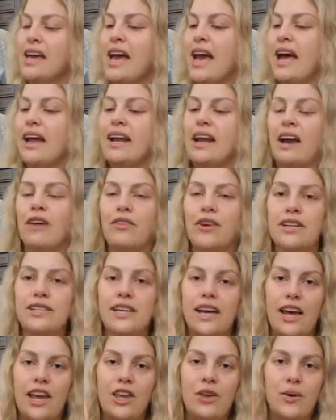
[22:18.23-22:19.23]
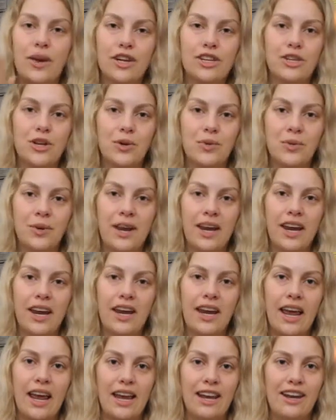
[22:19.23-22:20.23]
And every day you get to
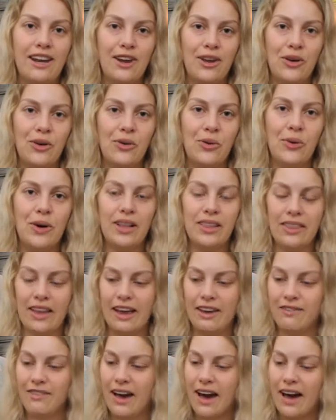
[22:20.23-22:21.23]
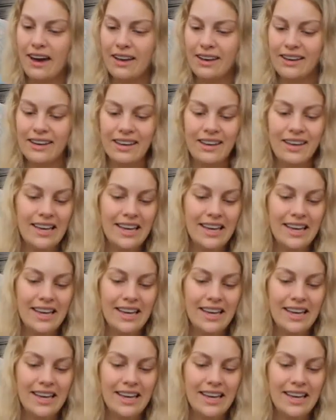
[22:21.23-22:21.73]
read a new life hack.